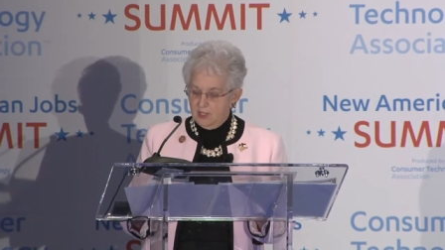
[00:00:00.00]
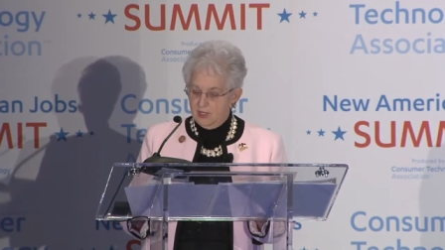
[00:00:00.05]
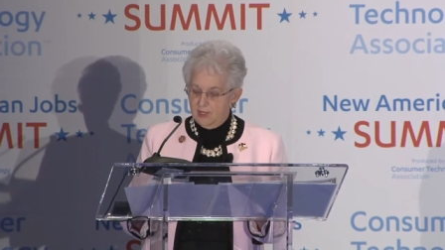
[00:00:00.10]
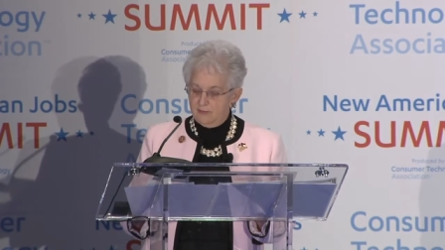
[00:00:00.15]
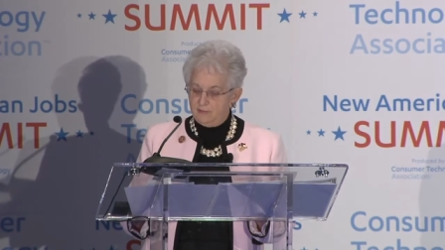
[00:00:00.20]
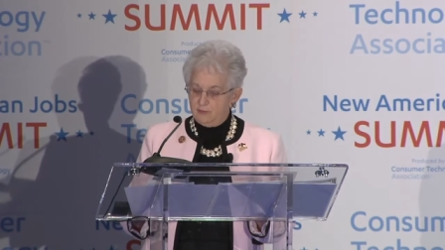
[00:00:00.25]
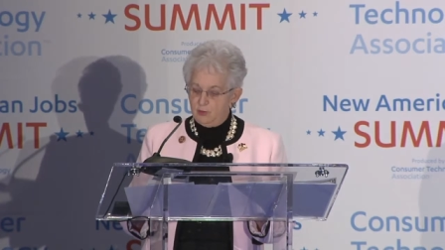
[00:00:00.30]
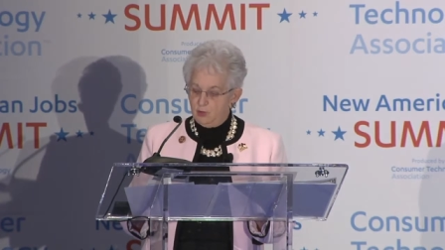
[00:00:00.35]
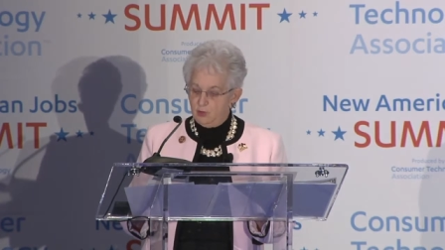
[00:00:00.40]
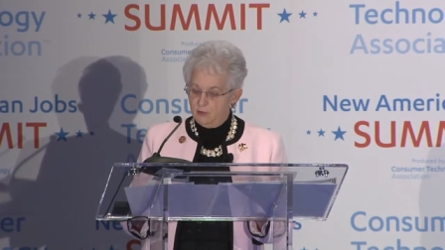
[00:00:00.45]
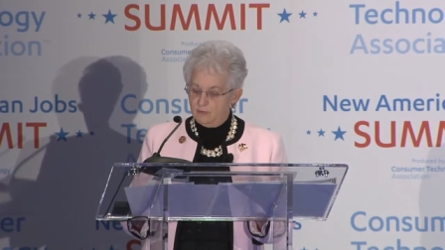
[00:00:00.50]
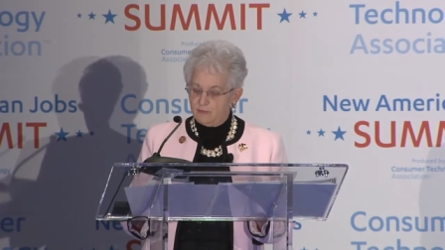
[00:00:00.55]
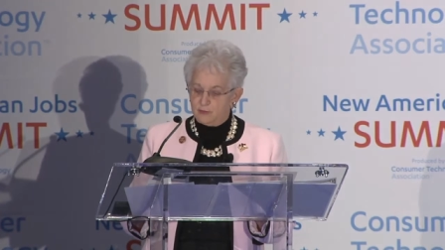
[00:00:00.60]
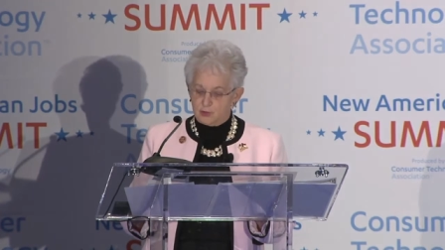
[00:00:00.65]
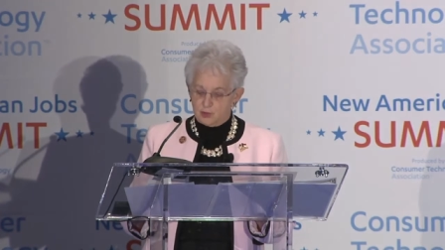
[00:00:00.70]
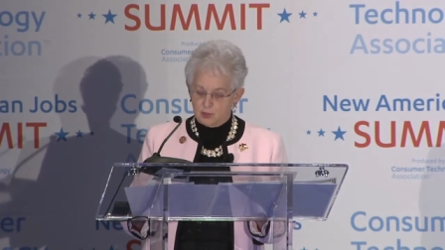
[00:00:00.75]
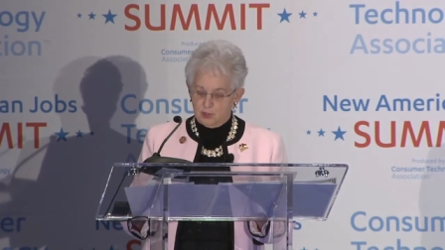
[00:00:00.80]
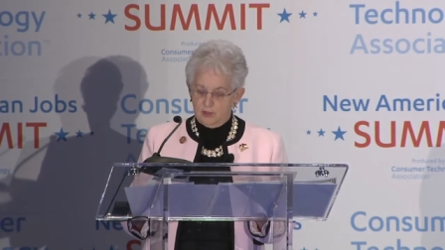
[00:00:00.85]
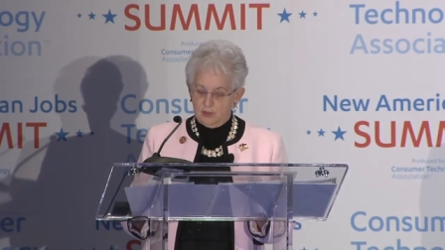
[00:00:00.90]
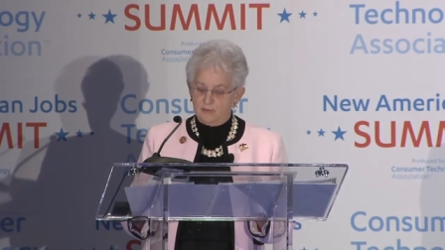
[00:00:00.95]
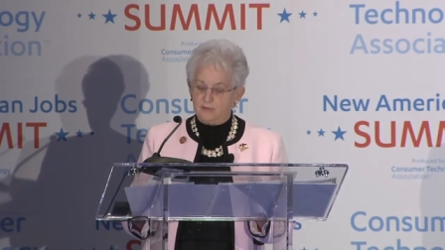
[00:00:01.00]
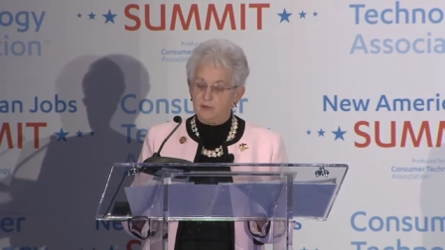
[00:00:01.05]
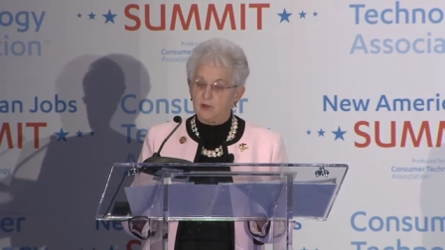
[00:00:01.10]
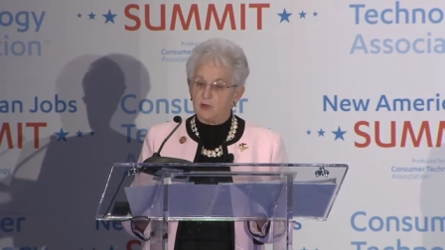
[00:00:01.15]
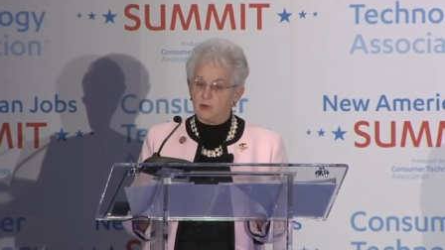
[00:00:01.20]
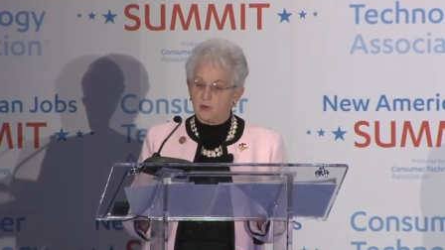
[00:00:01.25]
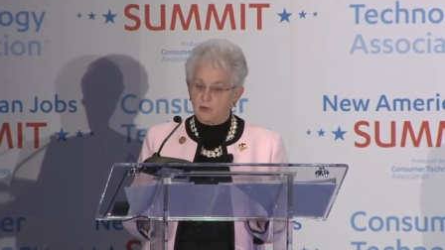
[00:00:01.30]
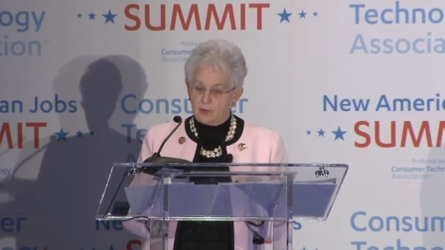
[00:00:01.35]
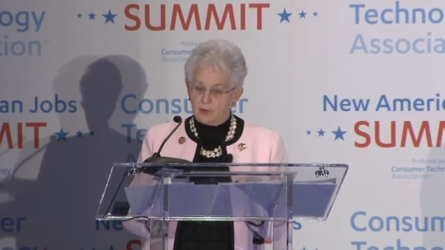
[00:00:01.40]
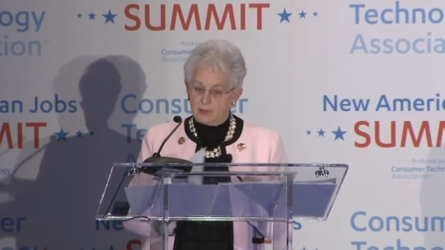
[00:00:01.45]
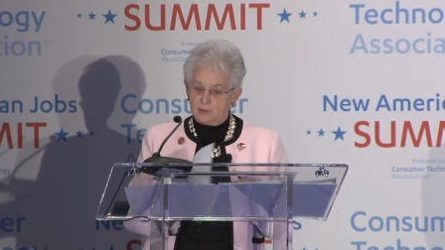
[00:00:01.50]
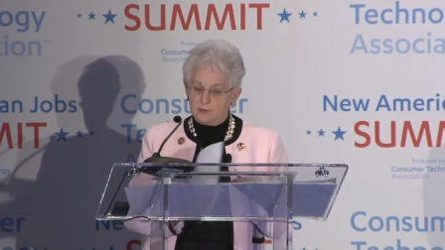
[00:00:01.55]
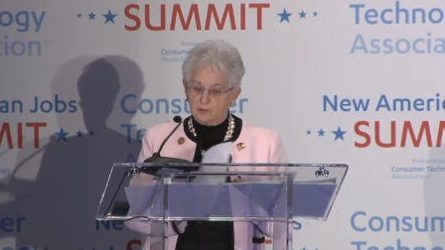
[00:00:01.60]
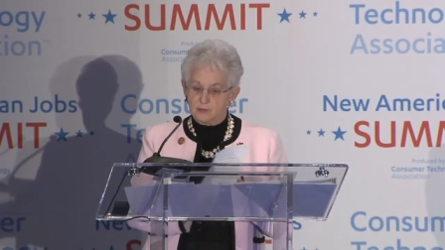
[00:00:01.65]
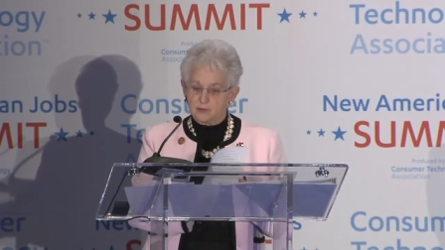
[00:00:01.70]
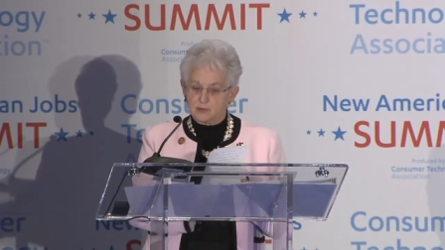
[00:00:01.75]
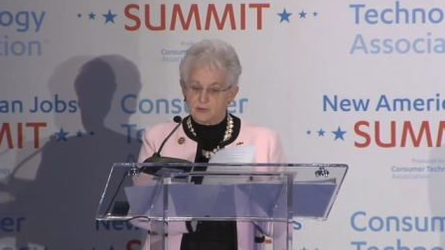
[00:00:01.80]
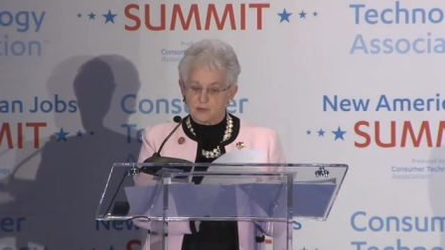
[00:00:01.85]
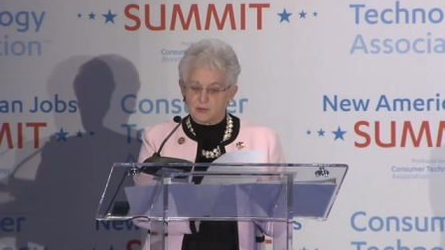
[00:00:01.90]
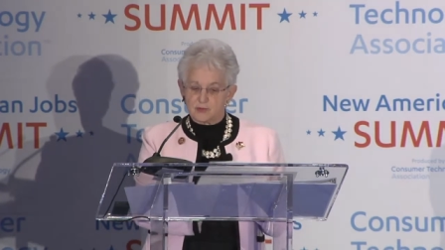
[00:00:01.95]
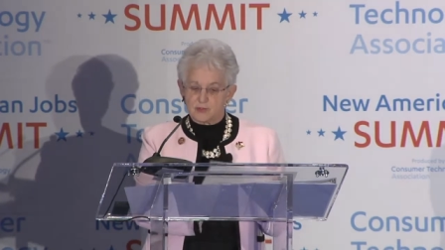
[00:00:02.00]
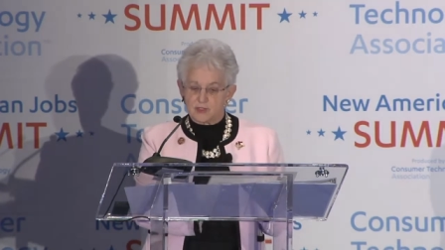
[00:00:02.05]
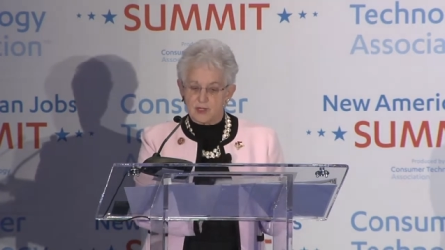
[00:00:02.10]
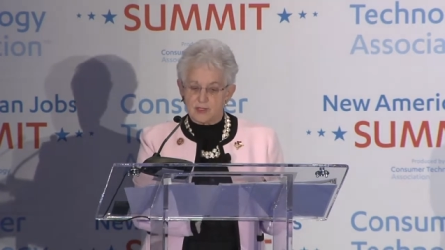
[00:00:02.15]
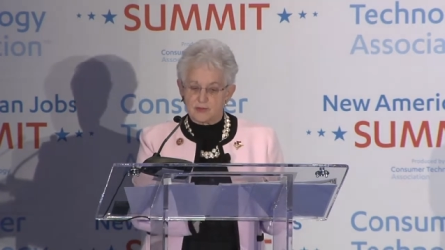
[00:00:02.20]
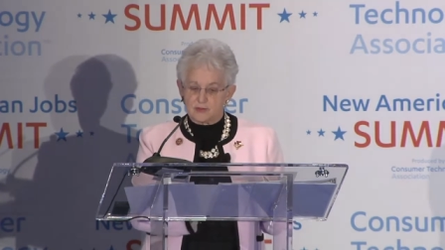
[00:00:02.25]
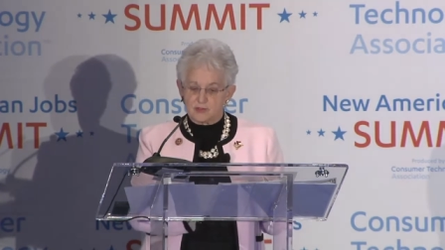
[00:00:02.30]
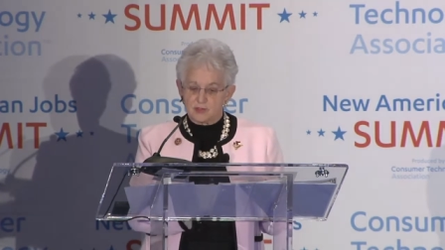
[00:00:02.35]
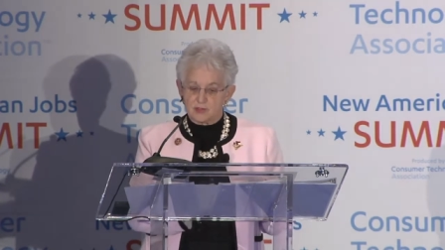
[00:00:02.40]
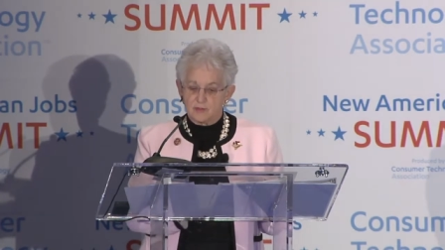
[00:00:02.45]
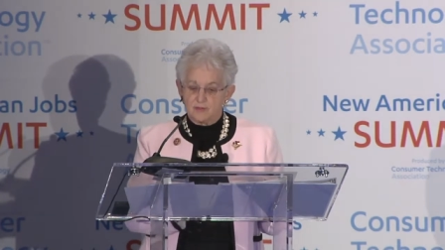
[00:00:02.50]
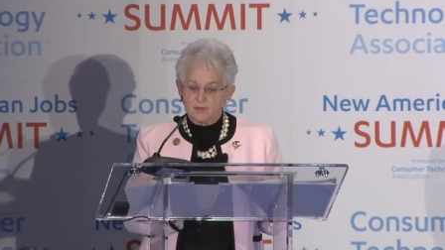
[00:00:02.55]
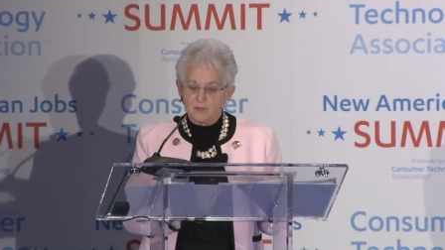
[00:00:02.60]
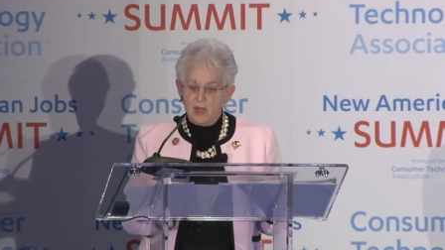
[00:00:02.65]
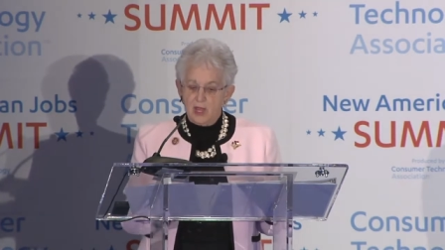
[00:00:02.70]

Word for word: and you've achieved incredible success.